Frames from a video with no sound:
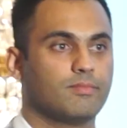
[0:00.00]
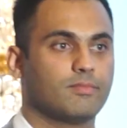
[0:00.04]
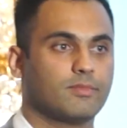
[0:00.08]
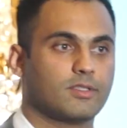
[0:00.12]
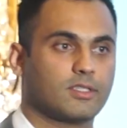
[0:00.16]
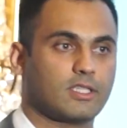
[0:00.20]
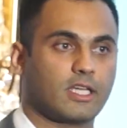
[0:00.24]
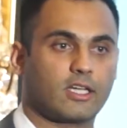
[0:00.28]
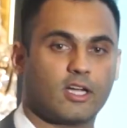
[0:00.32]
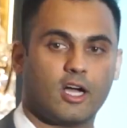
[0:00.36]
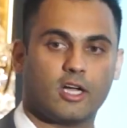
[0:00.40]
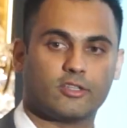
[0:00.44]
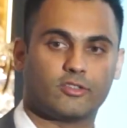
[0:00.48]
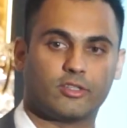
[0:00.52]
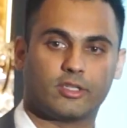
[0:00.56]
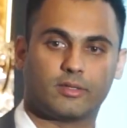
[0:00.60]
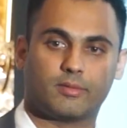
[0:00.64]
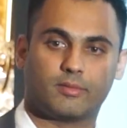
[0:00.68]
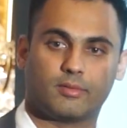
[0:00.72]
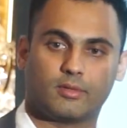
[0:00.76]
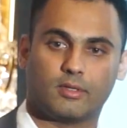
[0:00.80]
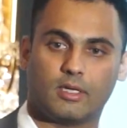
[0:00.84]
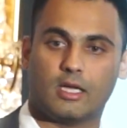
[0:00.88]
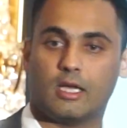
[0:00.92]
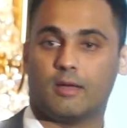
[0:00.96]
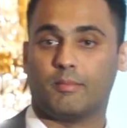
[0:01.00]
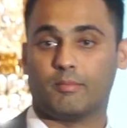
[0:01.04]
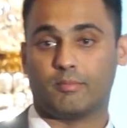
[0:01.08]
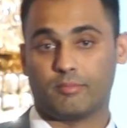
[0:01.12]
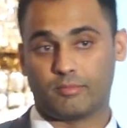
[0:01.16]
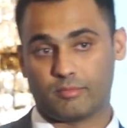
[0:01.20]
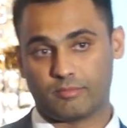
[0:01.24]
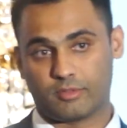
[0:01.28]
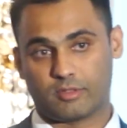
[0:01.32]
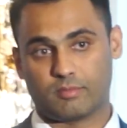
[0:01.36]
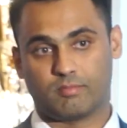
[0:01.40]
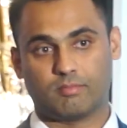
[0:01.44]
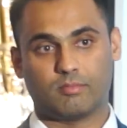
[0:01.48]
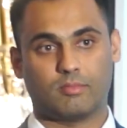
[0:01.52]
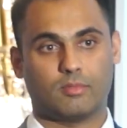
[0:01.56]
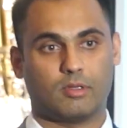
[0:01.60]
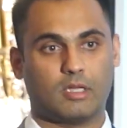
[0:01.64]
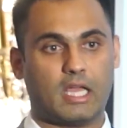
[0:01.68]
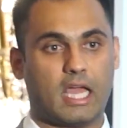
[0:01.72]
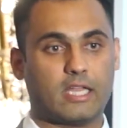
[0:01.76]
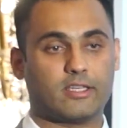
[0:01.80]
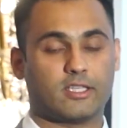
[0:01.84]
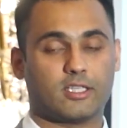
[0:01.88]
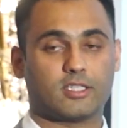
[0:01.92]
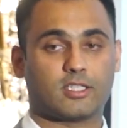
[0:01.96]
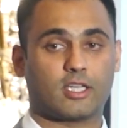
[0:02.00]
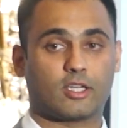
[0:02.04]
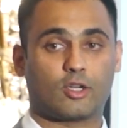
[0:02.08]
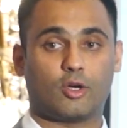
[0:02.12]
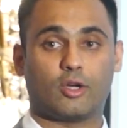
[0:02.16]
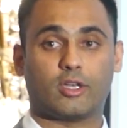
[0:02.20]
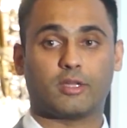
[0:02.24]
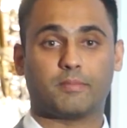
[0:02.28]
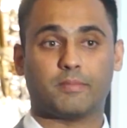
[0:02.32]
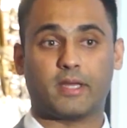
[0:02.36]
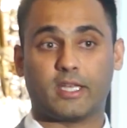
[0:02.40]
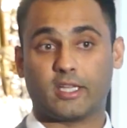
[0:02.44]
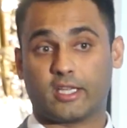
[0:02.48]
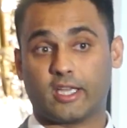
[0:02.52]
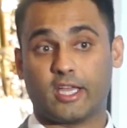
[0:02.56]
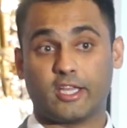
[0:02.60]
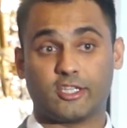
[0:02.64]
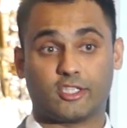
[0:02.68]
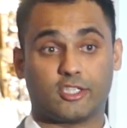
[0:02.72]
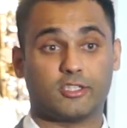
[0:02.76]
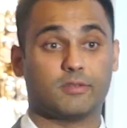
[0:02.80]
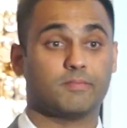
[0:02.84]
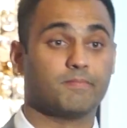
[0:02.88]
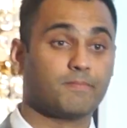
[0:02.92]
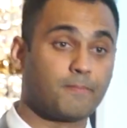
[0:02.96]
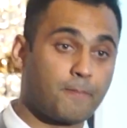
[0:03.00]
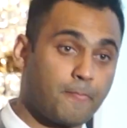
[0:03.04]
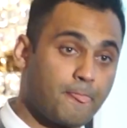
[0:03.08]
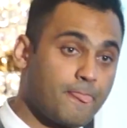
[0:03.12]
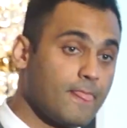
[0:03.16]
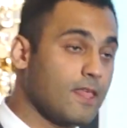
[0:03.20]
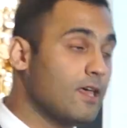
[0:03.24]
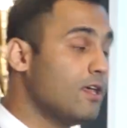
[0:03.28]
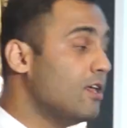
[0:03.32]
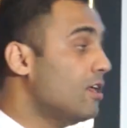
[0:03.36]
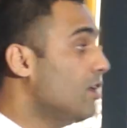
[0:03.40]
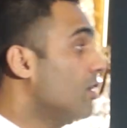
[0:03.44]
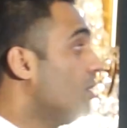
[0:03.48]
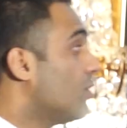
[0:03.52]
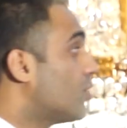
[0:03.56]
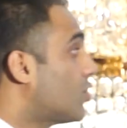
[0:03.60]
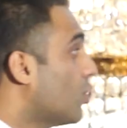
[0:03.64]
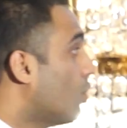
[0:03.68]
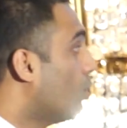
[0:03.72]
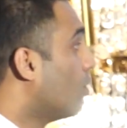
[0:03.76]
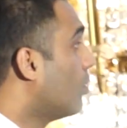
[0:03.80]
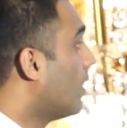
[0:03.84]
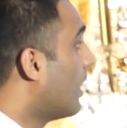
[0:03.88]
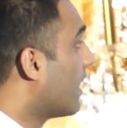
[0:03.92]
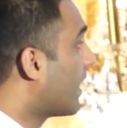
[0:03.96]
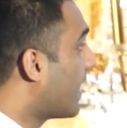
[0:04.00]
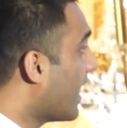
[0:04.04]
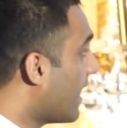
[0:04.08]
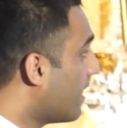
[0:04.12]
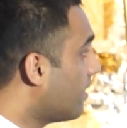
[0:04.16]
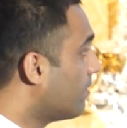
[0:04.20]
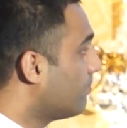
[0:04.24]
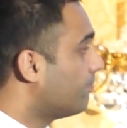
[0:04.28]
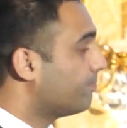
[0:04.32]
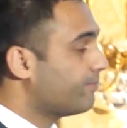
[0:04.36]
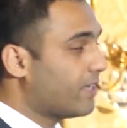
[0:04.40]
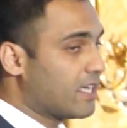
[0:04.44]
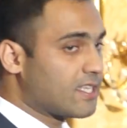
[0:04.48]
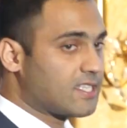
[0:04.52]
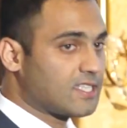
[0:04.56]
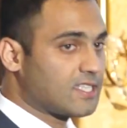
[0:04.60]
psychiatric antipsychotic medication. So again, a